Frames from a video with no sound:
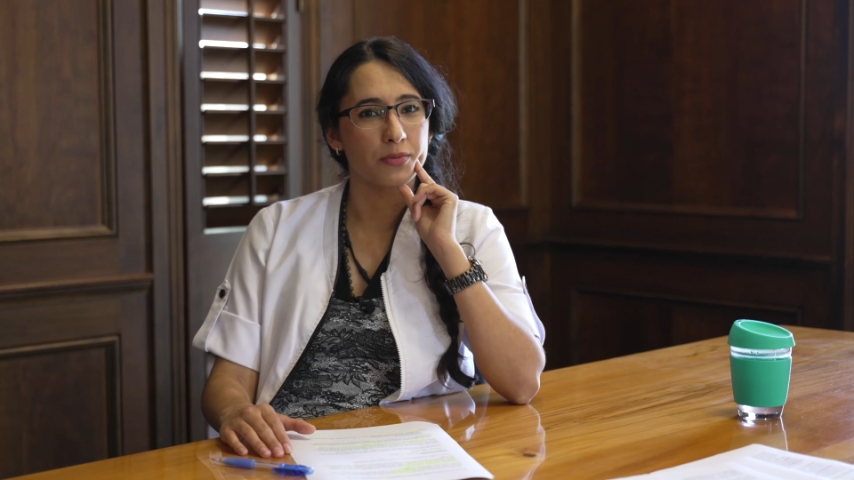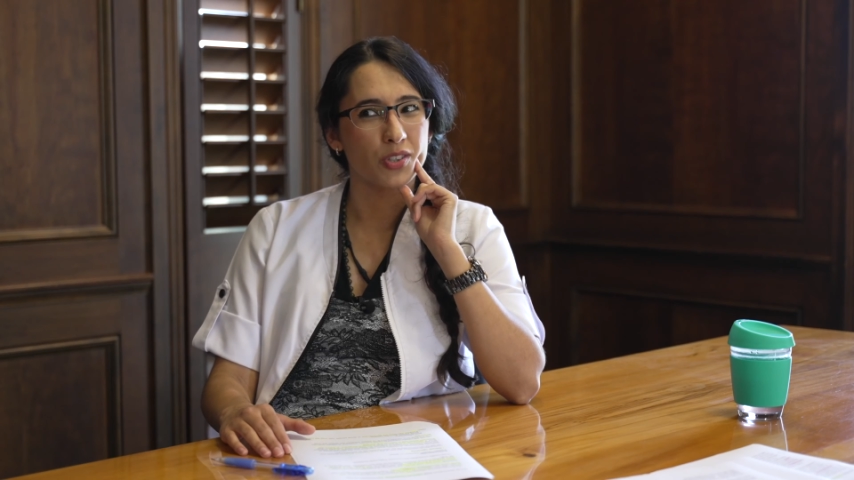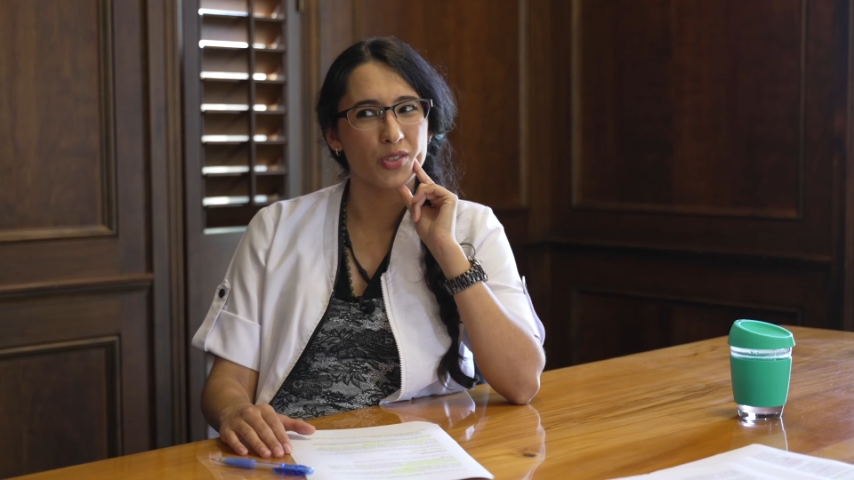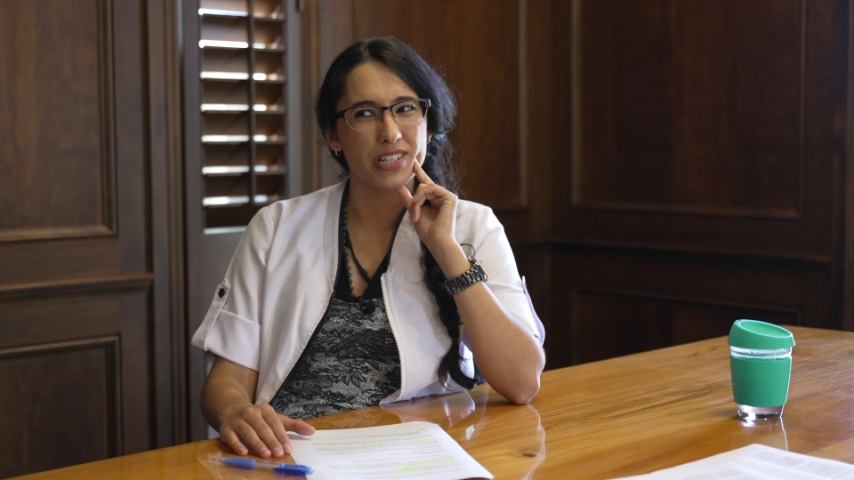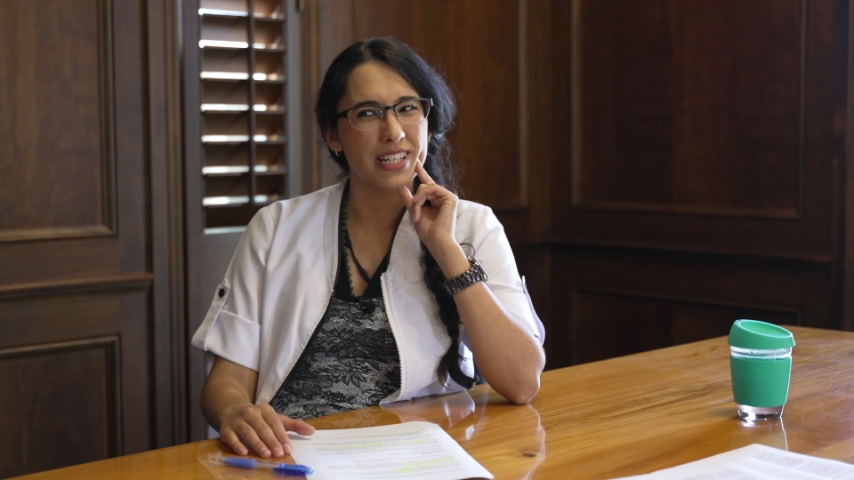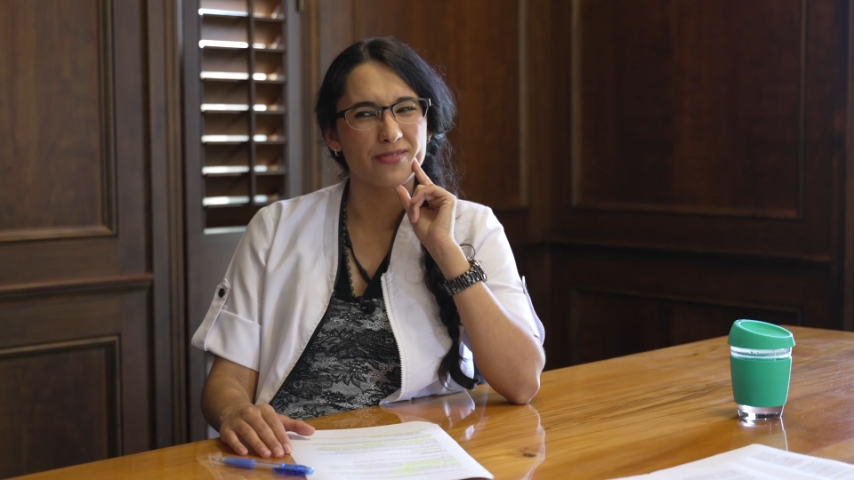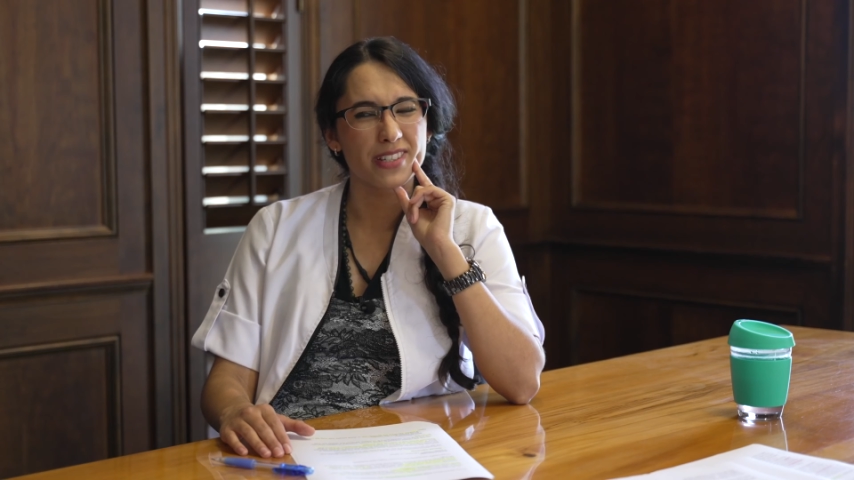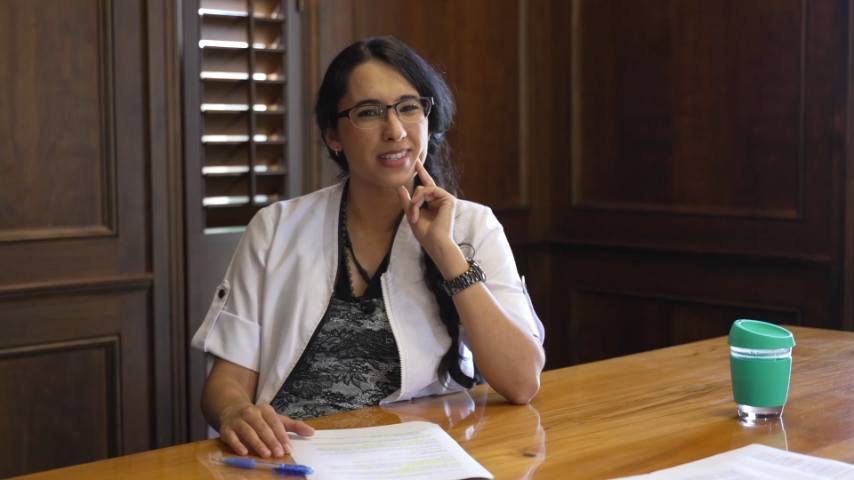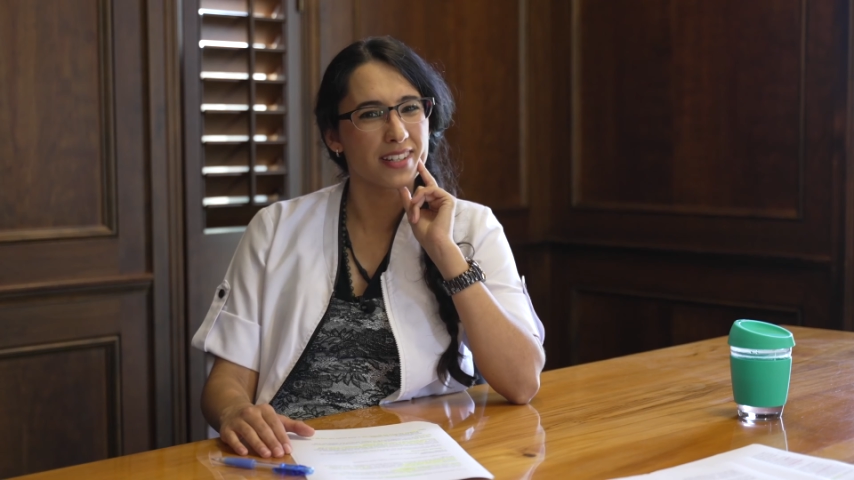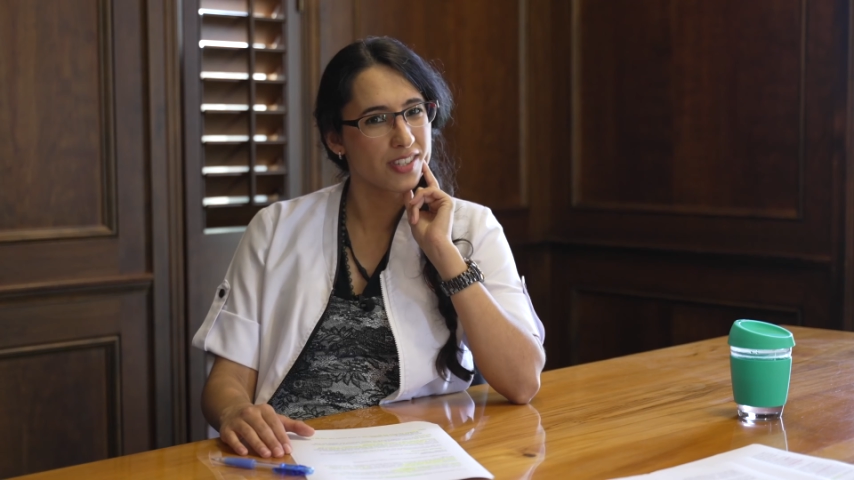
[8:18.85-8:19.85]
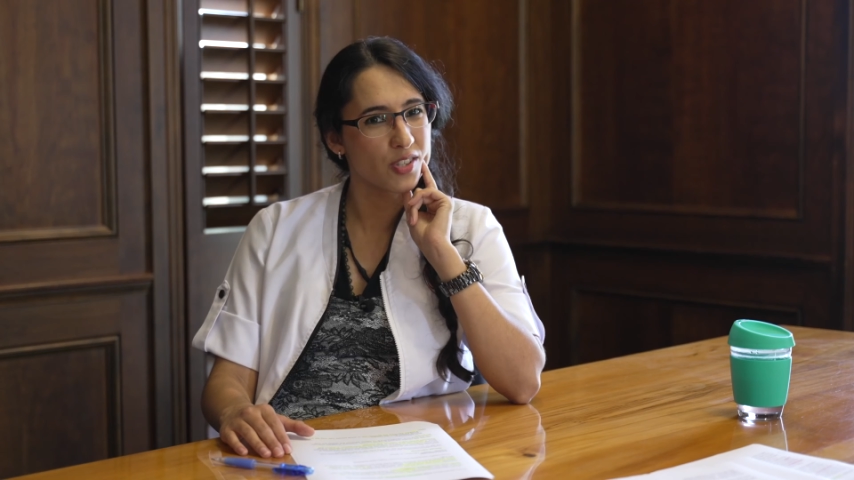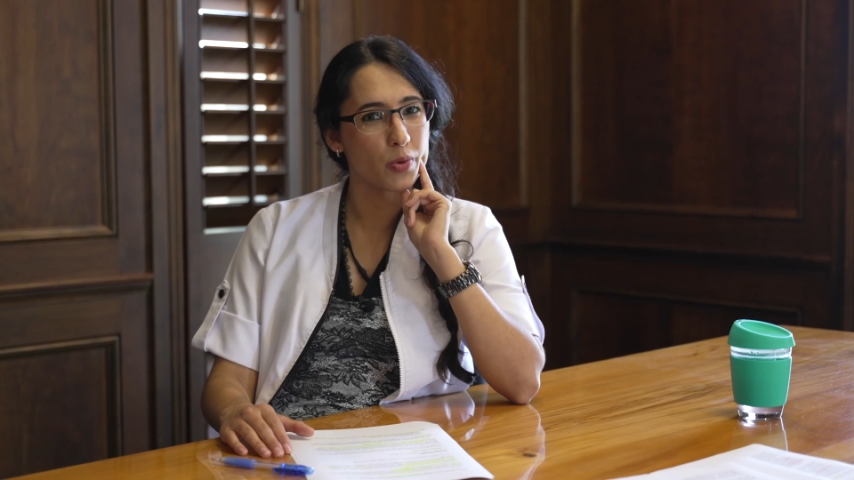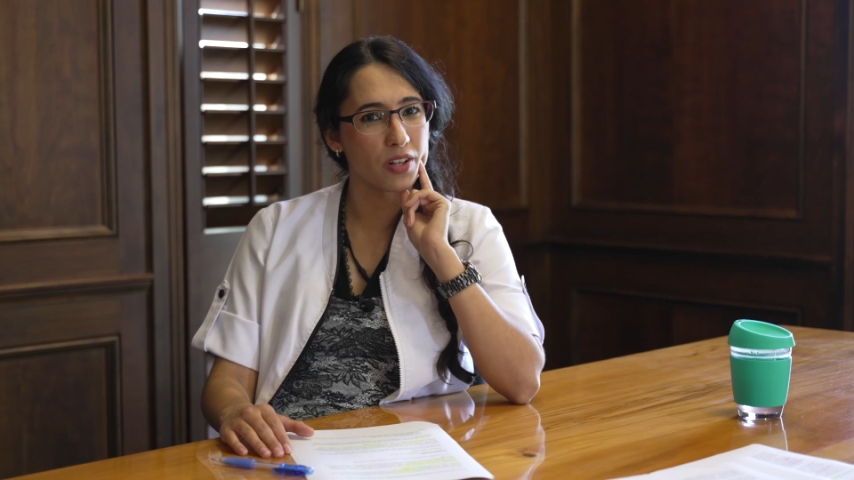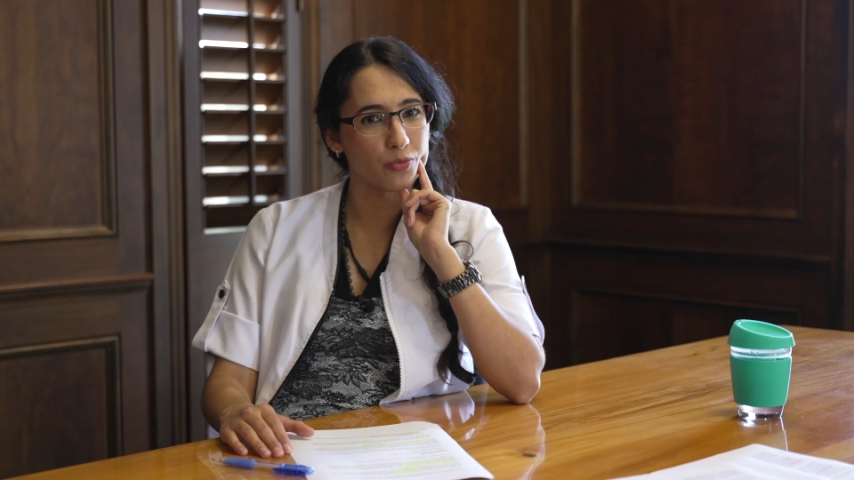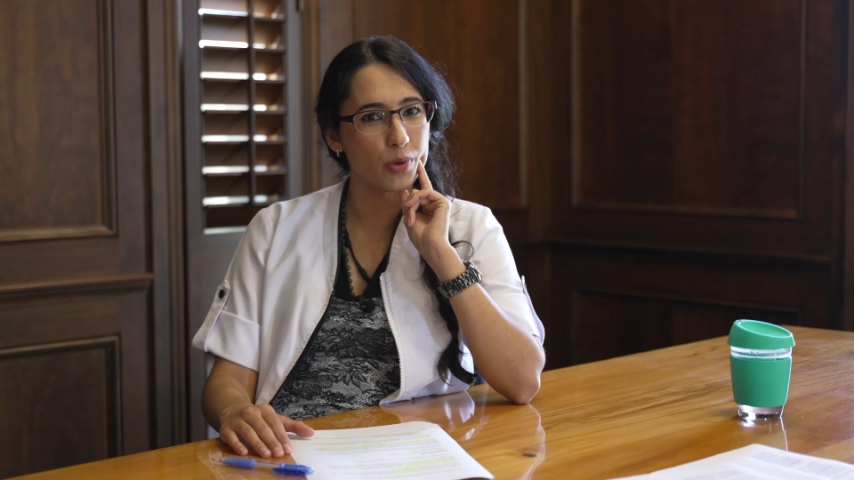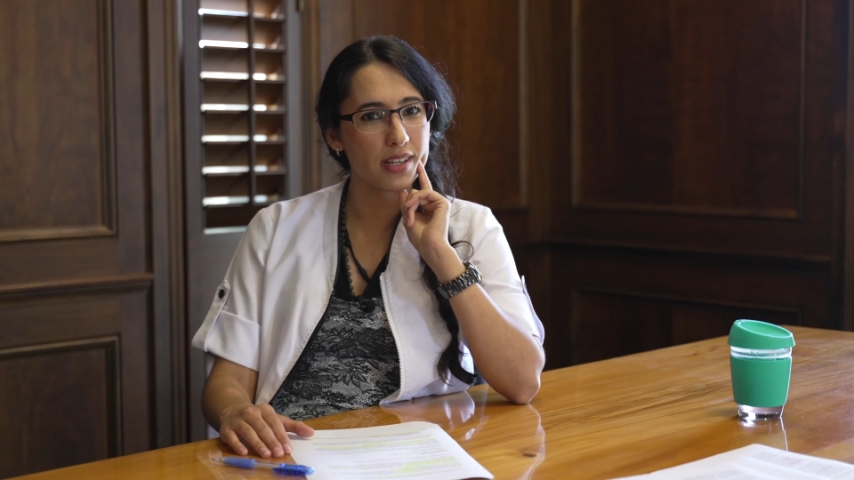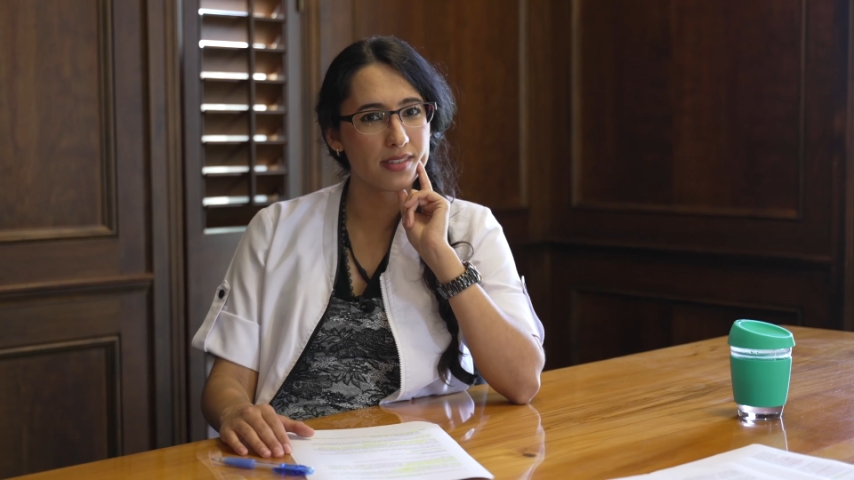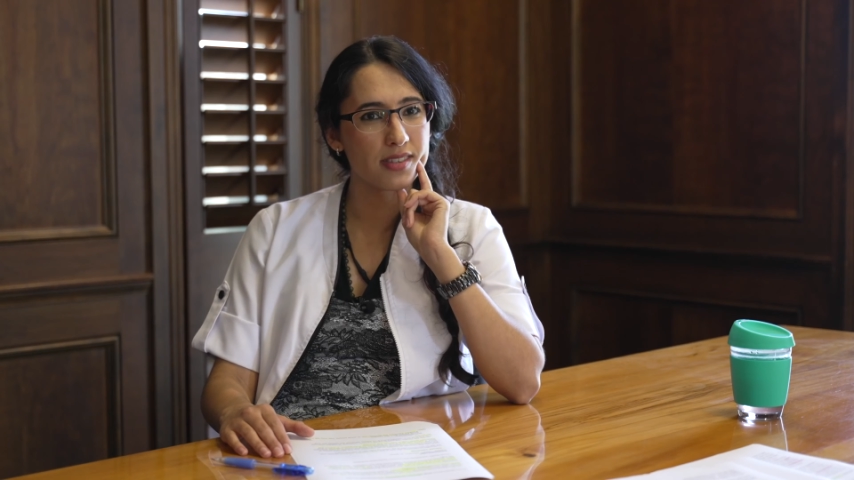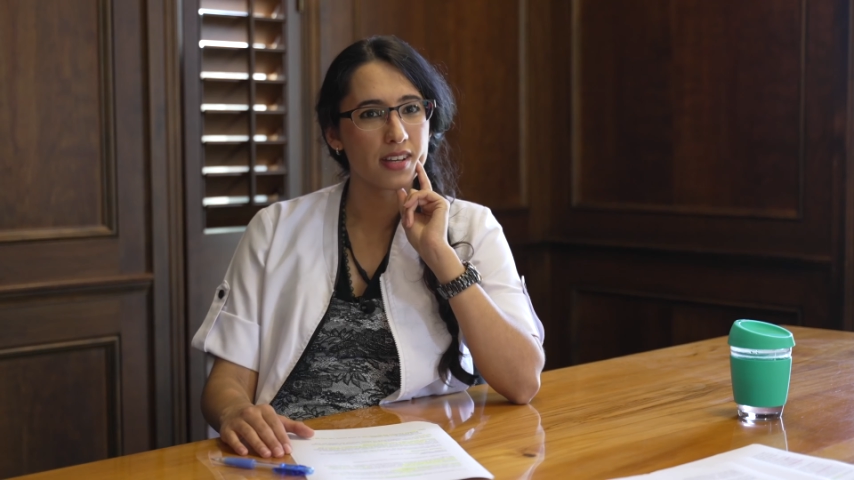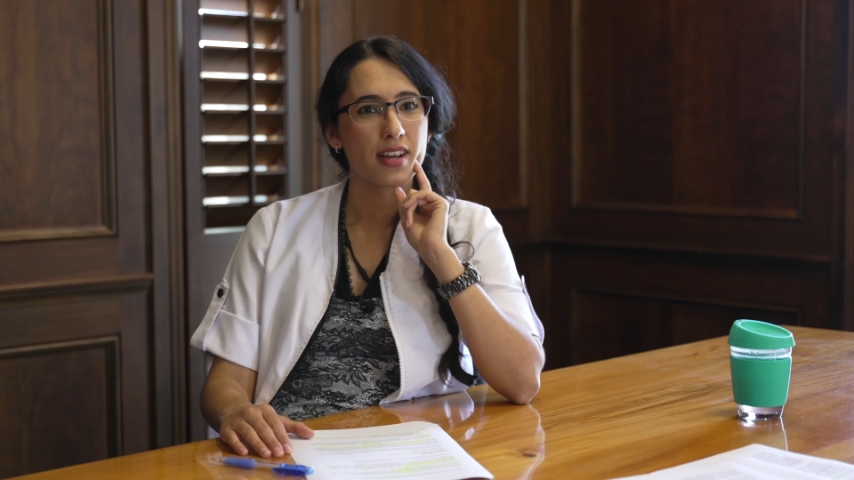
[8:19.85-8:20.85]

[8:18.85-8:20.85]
usually every 6 to 12 weeks.